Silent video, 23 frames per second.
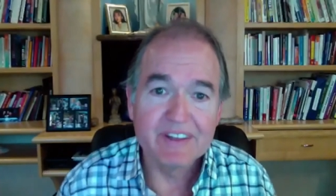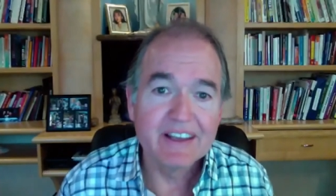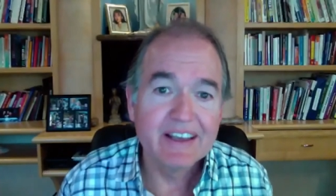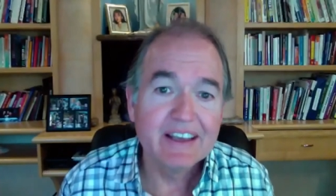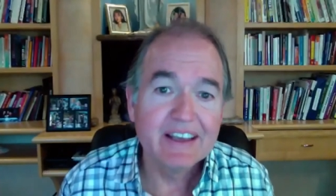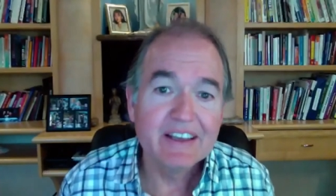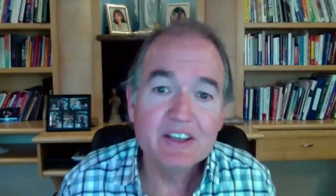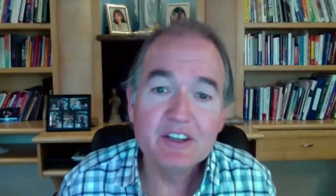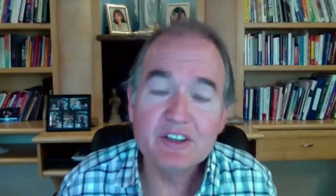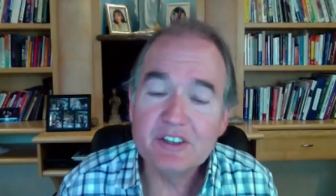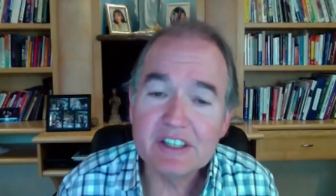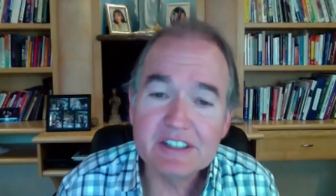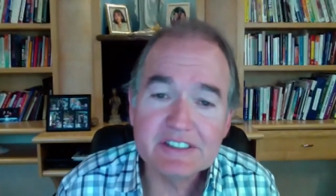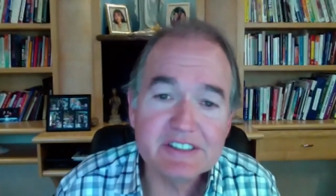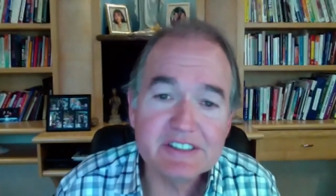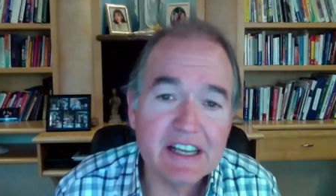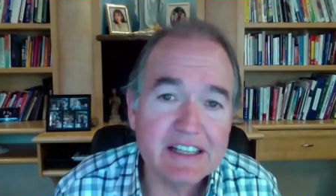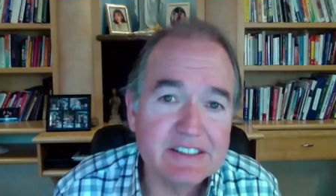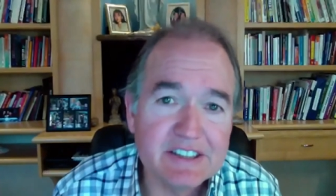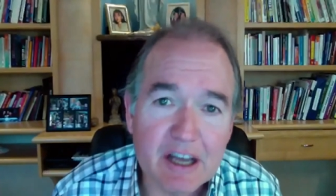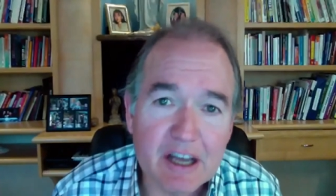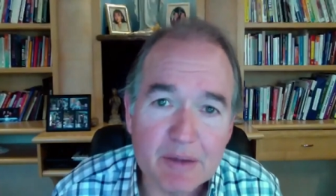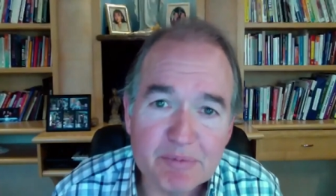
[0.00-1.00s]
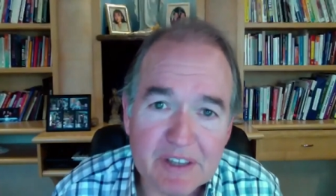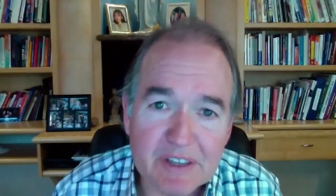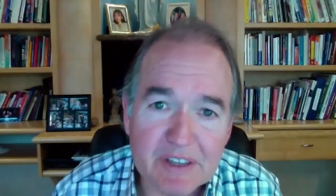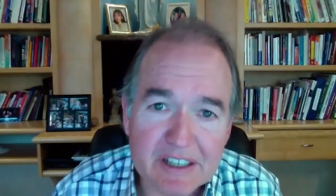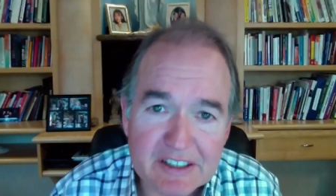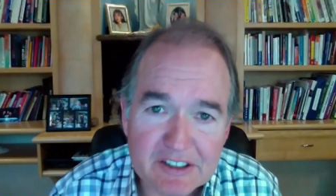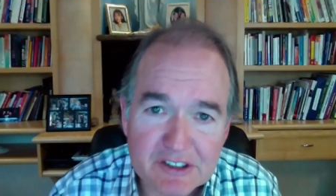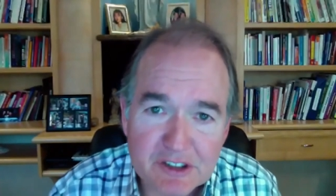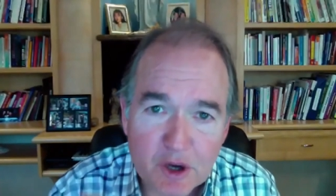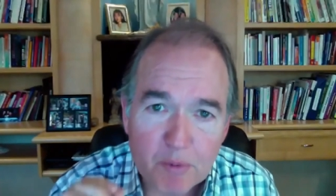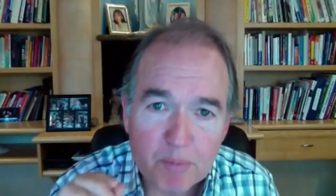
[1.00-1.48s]
Yeah, please. You said something
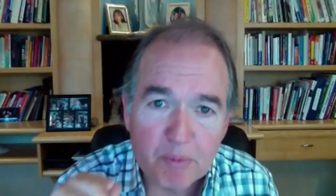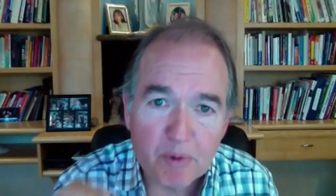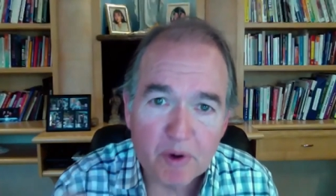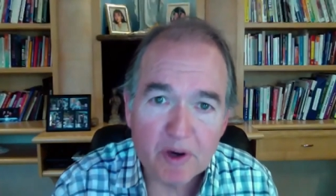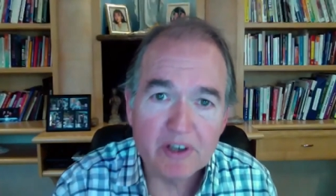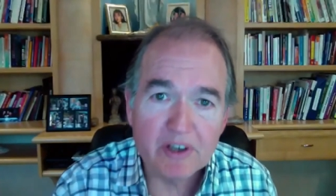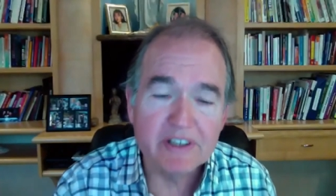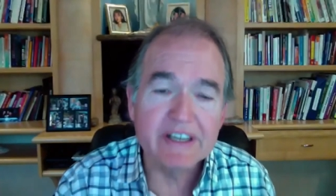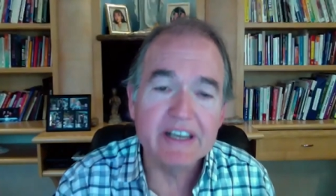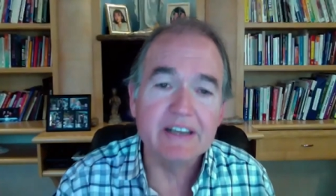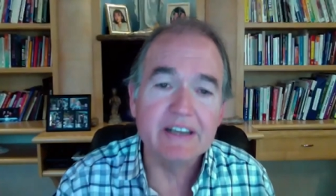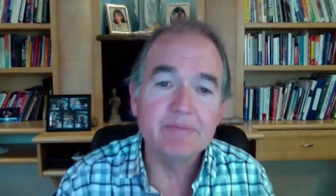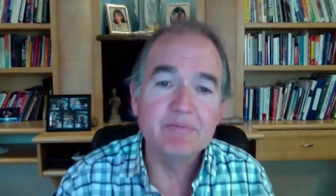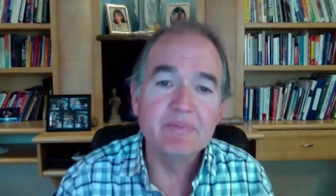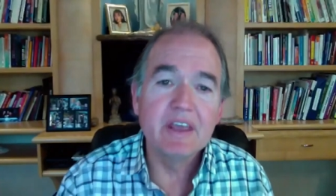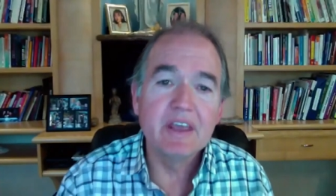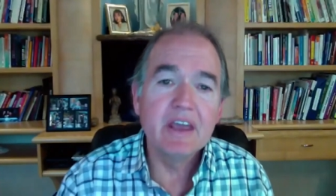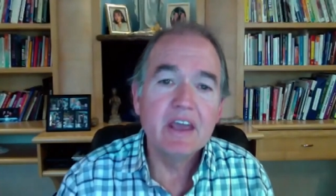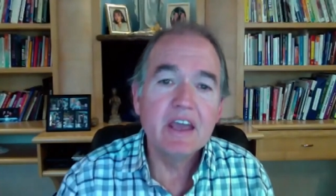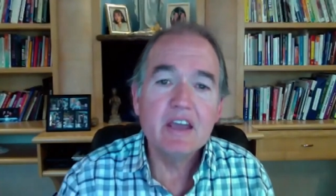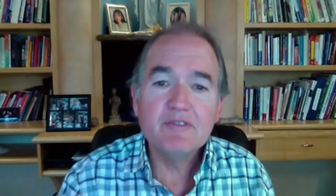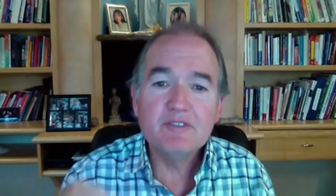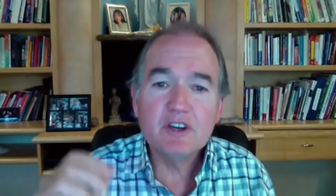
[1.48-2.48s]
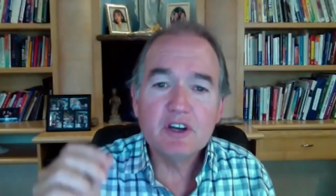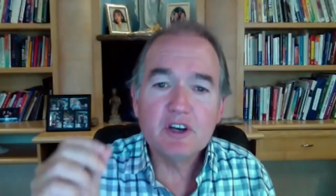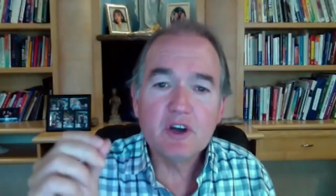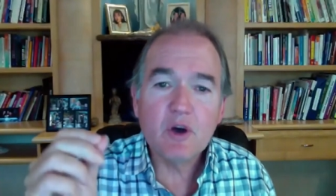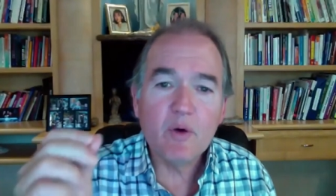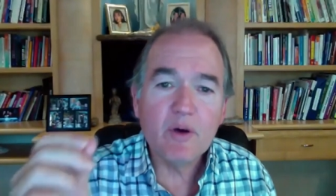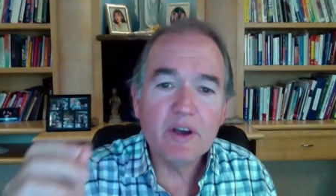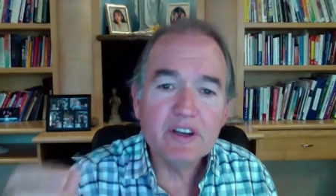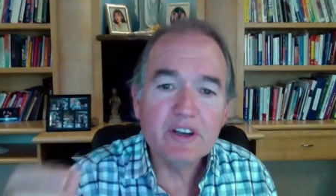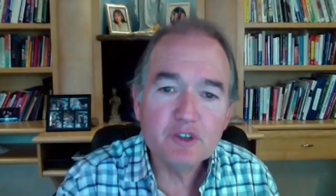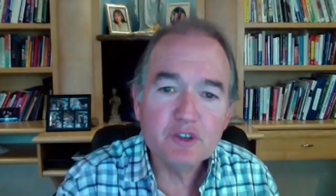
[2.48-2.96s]
so brilliant. If you're
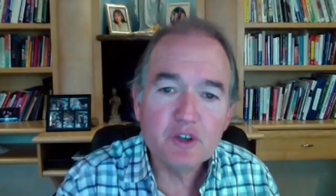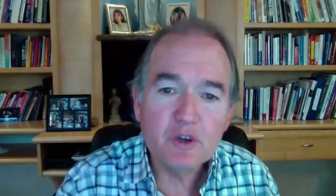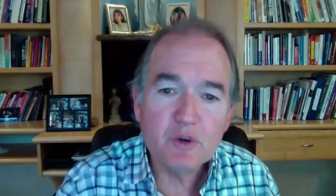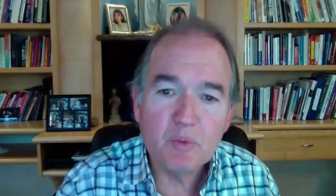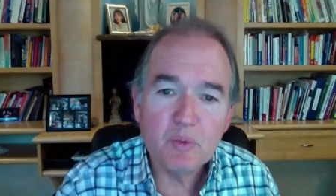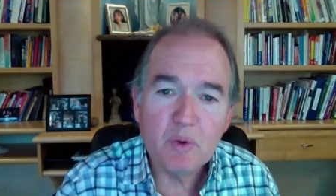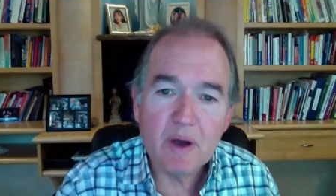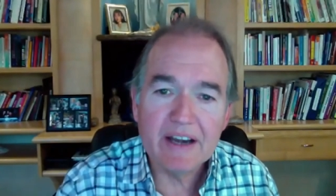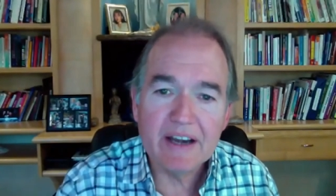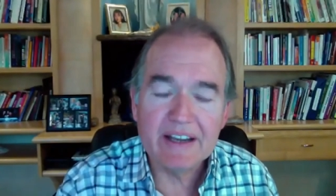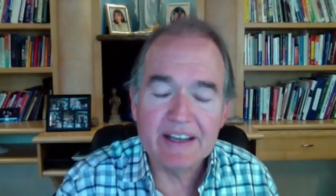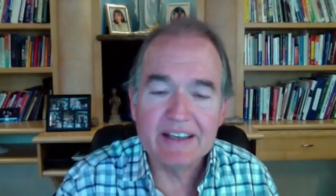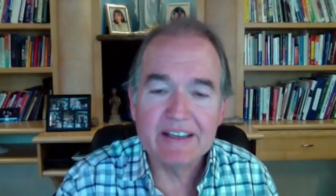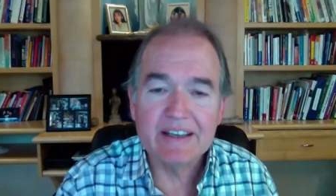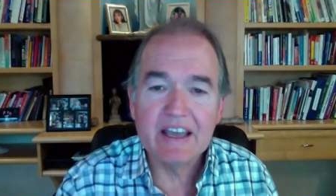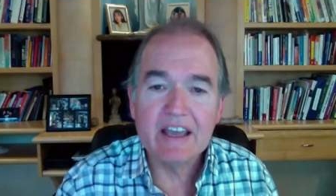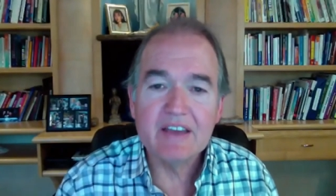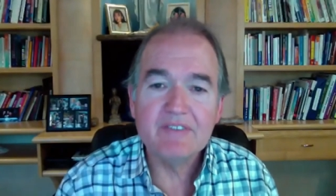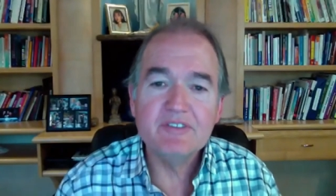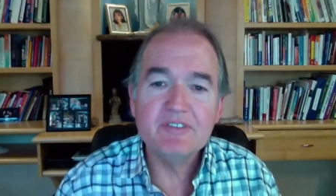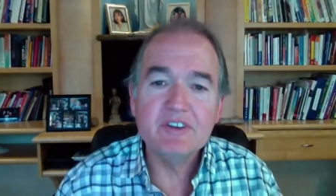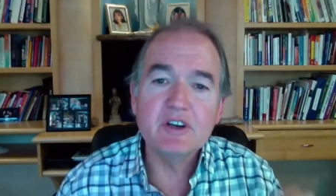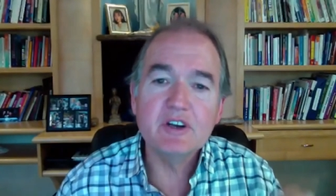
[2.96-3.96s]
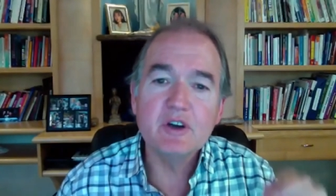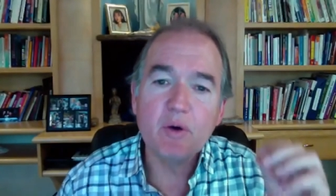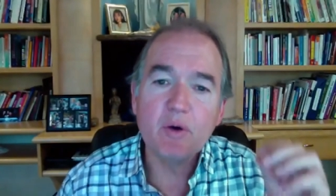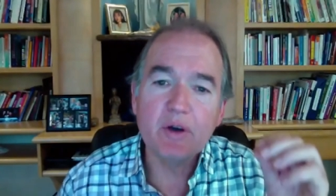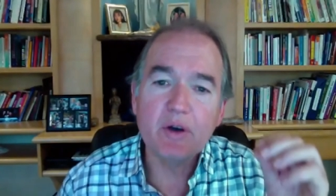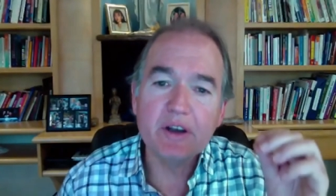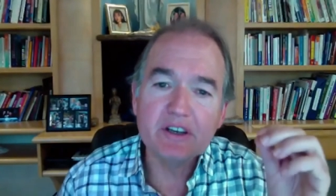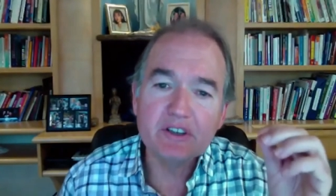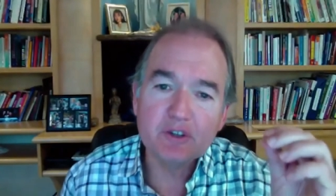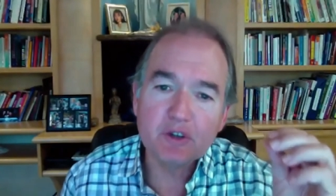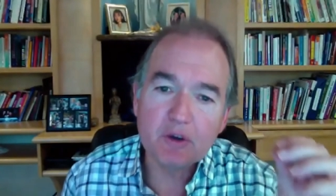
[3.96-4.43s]
going to a wedding, if you're
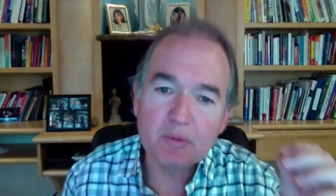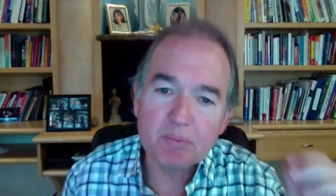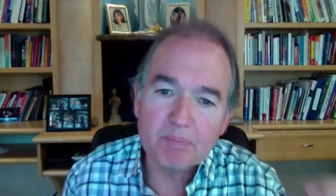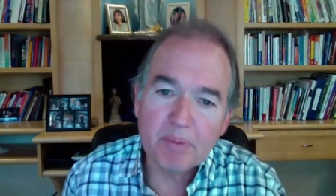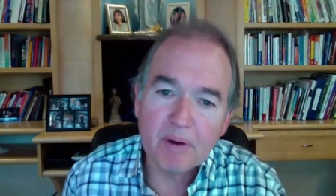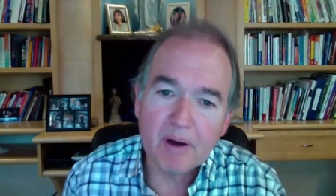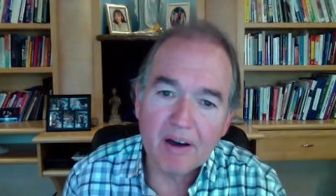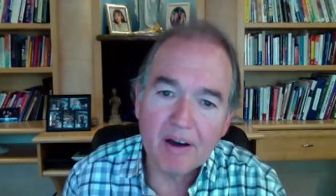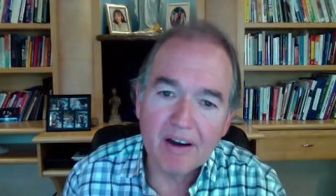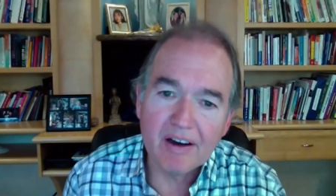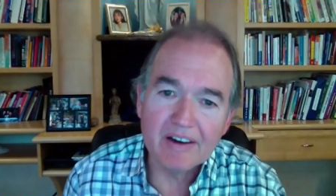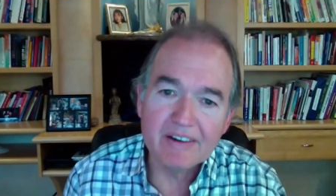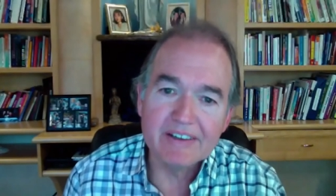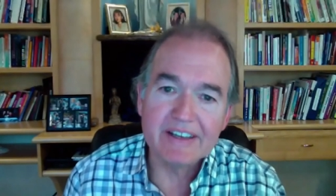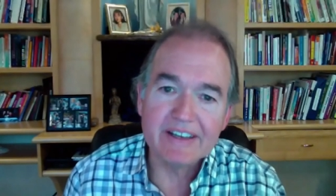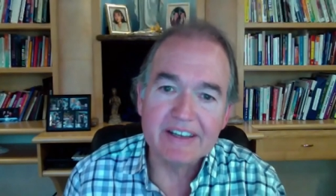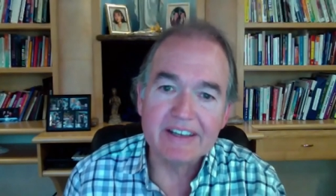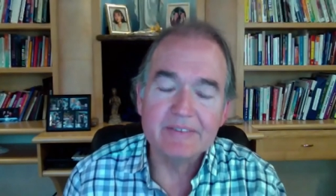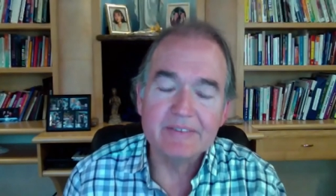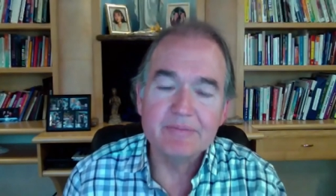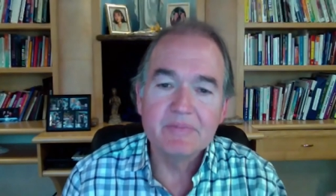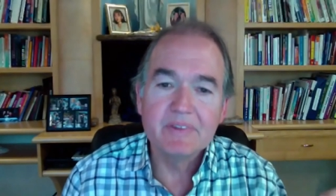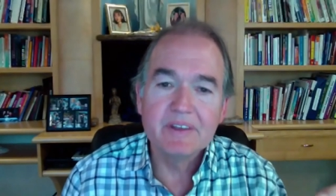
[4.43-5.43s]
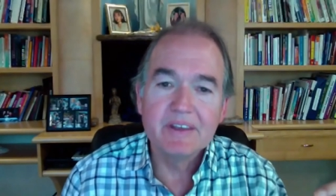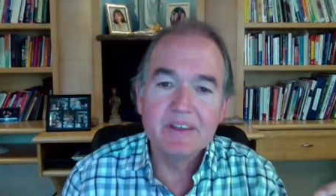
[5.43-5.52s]
going to a party,